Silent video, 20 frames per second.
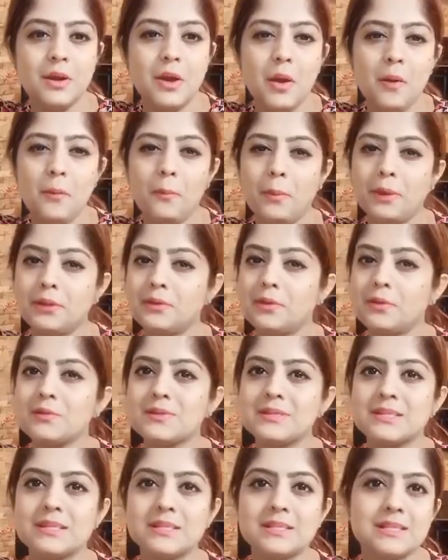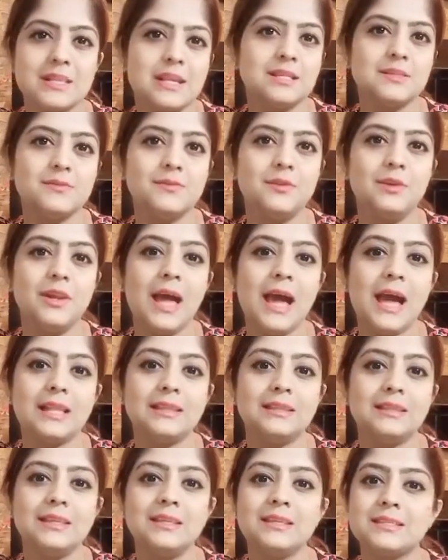whether you're successful at
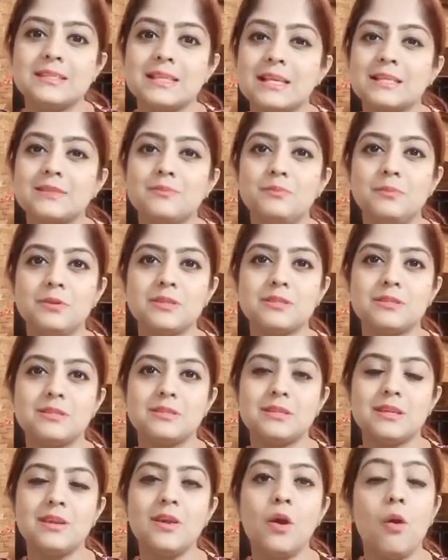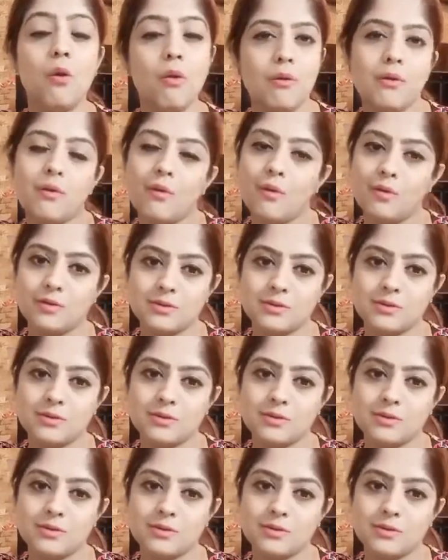the assessment day or not.